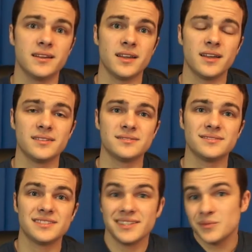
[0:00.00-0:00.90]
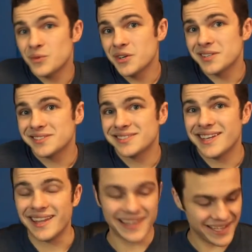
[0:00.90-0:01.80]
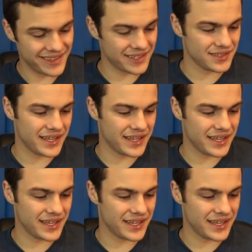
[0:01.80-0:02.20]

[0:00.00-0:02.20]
And it works. I liked it.